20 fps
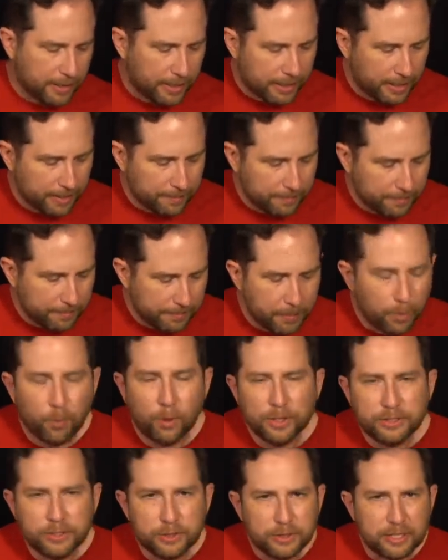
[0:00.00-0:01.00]
Um, but
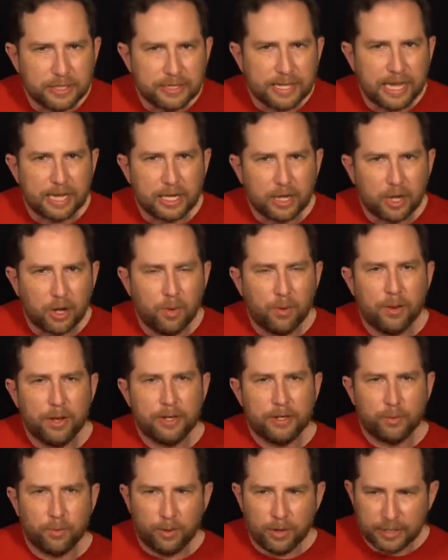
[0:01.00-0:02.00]
once you get that
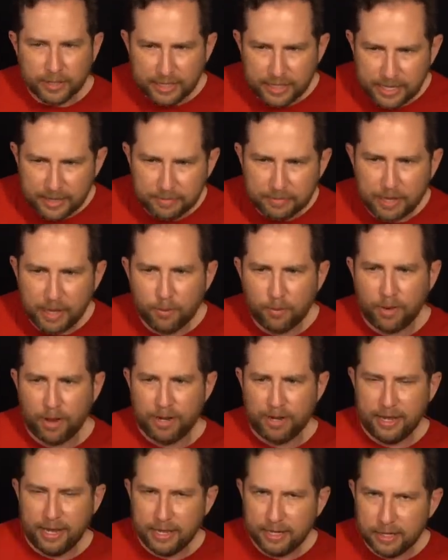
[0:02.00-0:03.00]
going, you want to keep that
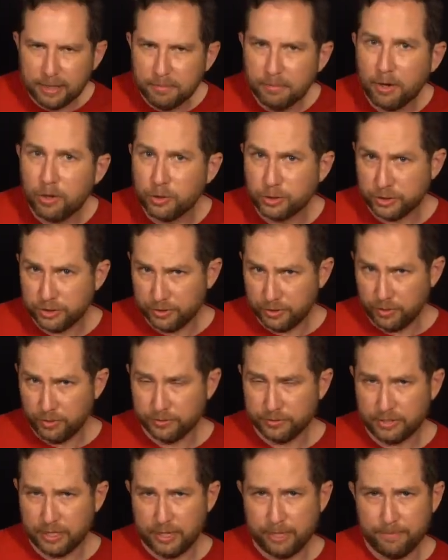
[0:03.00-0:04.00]
right hand in motion the
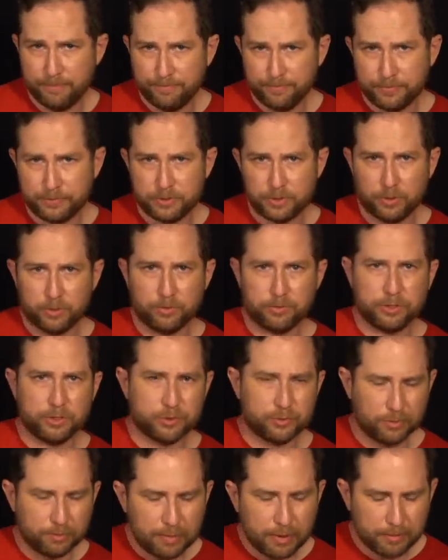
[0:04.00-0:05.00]
whole time. So
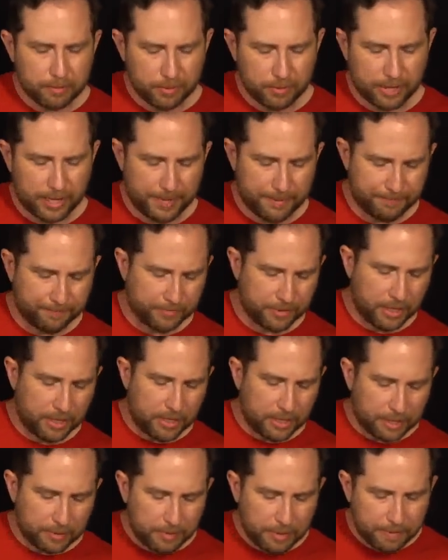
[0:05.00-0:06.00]
just remember that.
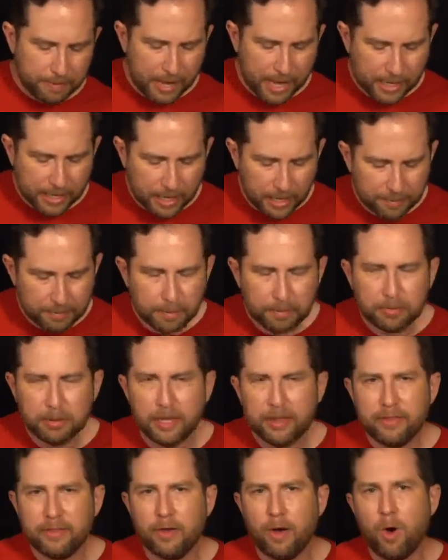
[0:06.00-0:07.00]
Let me back up and
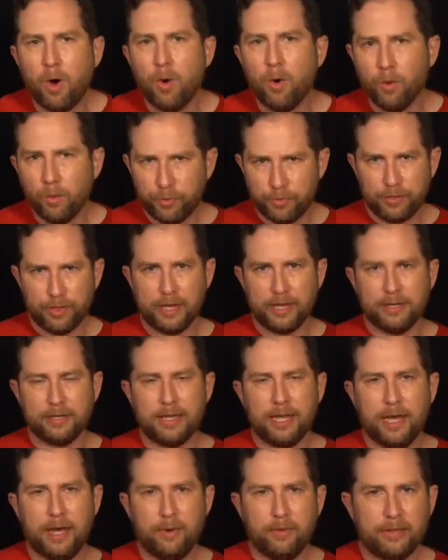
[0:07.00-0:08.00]
play the whole thing
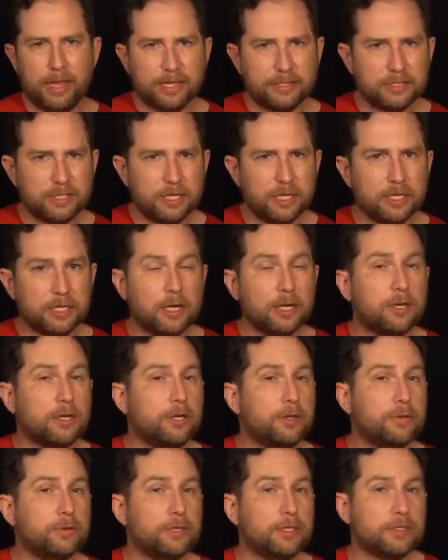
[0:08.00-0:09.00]
now, and that's going to
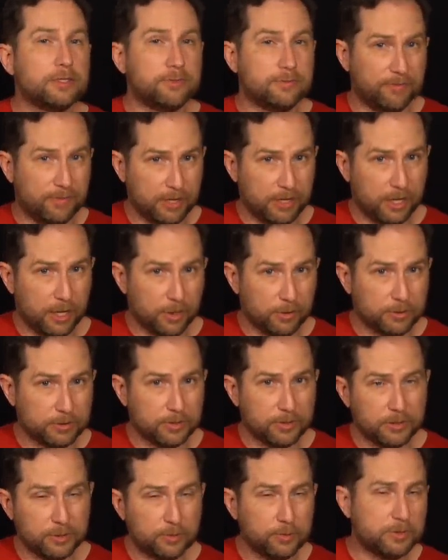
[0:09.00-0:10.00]
conclude this video.
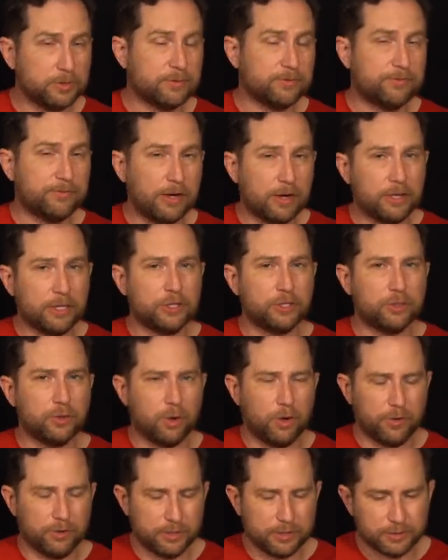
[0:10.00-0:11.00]
So this one's fairly
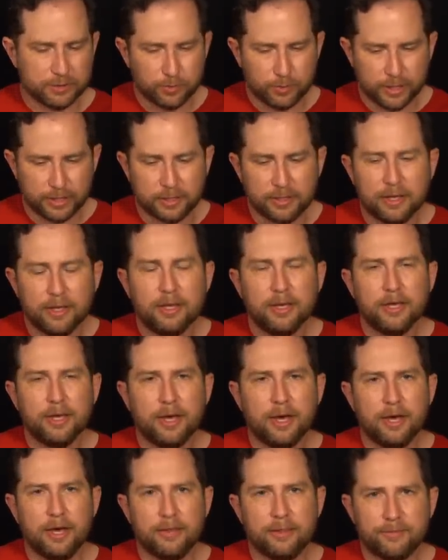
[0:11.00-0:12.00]
short this week,
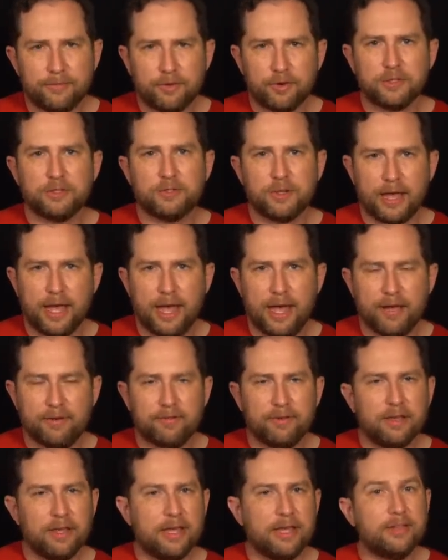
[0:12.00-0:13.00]
uh, the first
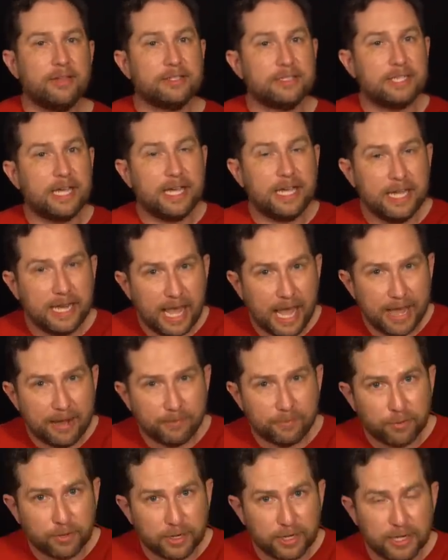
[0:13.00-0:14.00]
half. In the second
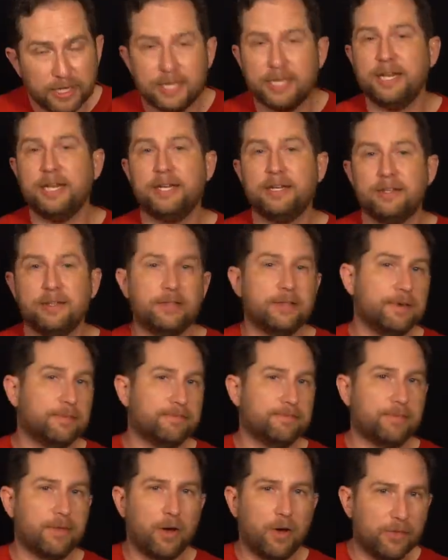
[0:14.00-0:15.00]
half, we're going to get into
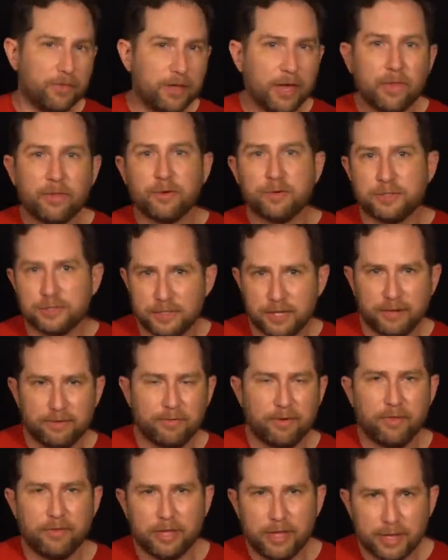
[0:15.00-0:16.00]
the all the other
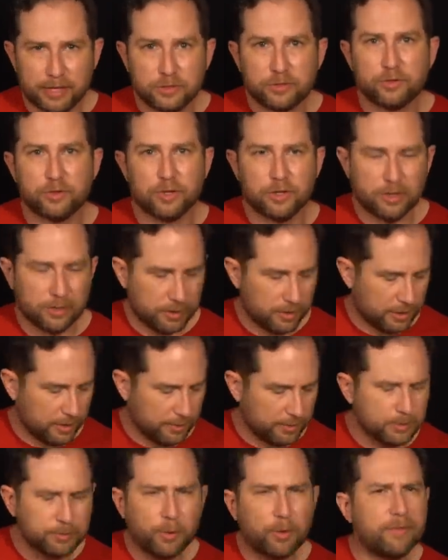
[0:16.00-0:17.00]
stuff, all the extra.
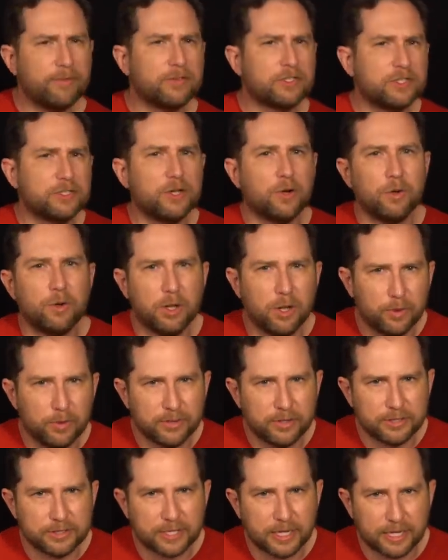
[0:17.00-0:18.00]
Uh, it's more of a solo
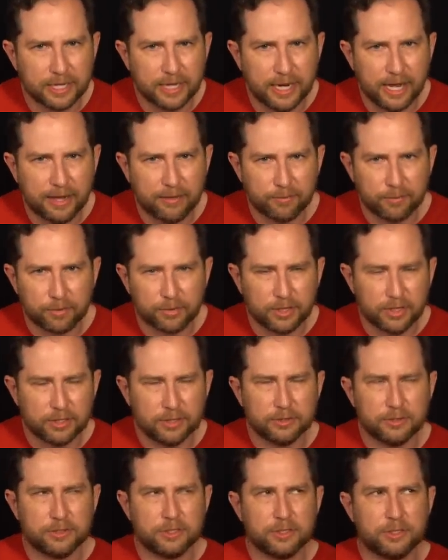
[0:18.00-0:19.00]
in the second half. We're
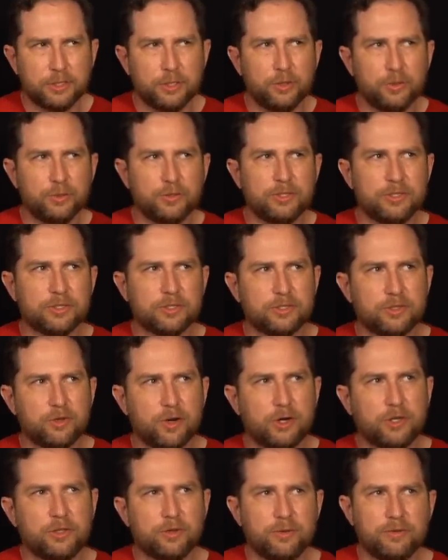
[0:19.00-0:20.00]
going to just use the
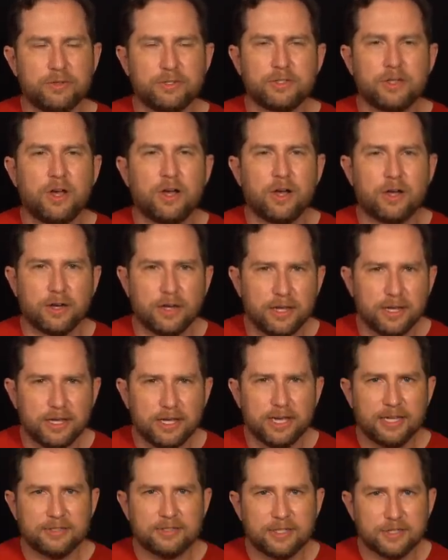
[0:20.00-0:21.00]
structure of the song
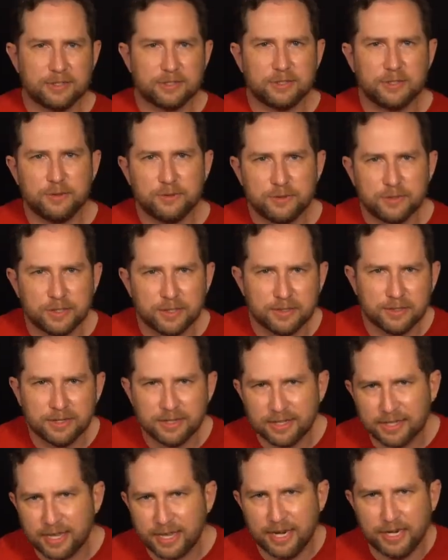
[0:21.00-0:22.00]
as an excuse to
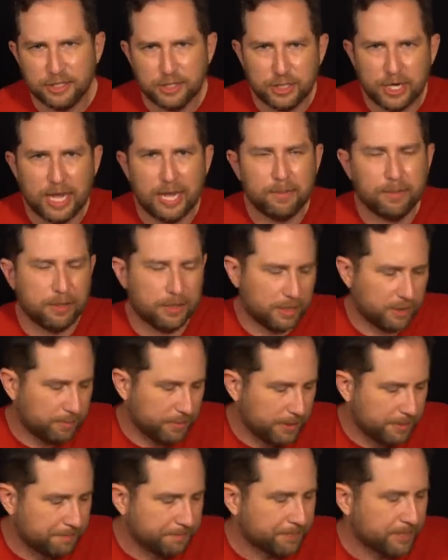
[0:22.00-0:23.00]
kind of jam a little
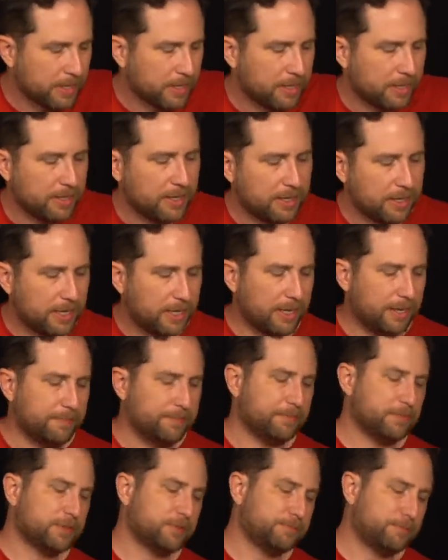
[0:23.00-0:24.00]
bit.
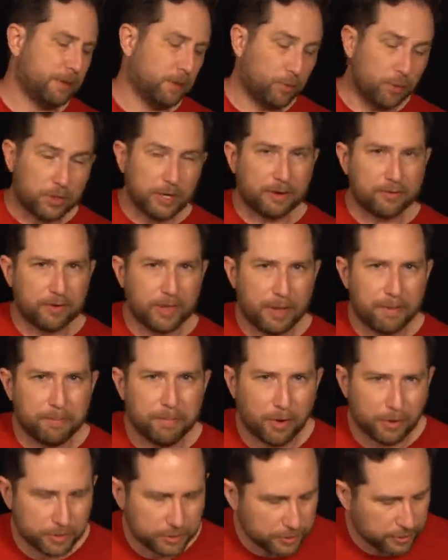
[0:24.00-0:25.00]
Um, but we'll cover that in
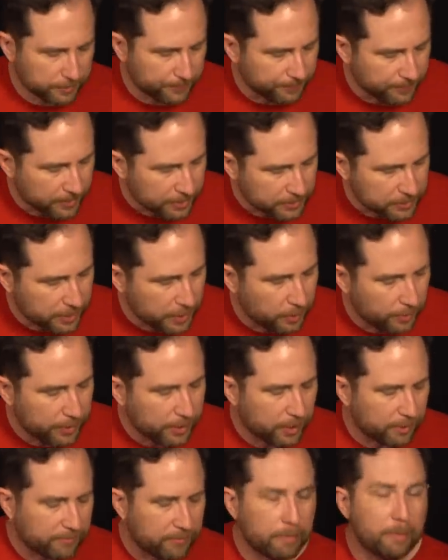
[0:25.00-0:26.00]
part two. So here we
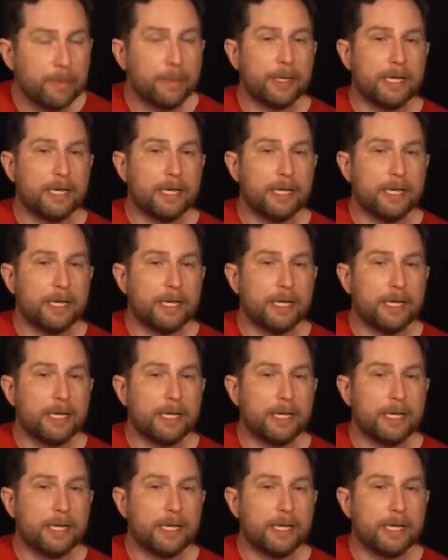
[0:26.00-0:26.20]
go, from the